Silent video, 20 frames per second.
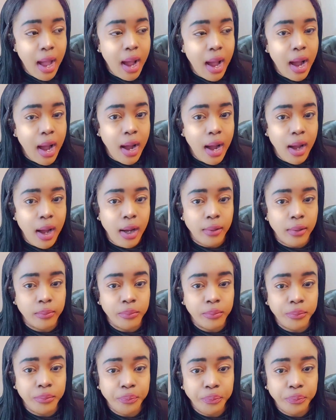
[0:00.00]

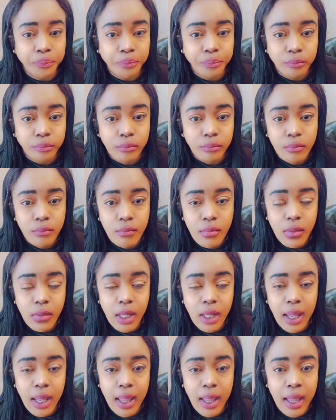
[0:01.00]

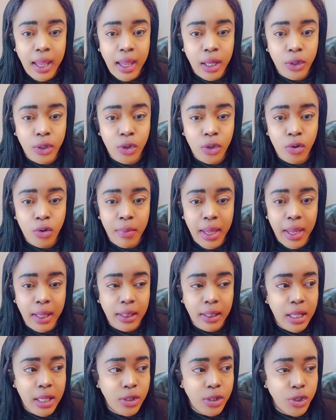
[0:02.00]
And you may
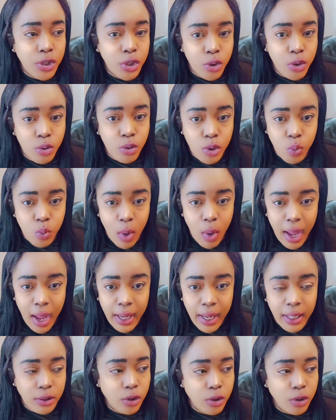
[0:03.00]
need to use white.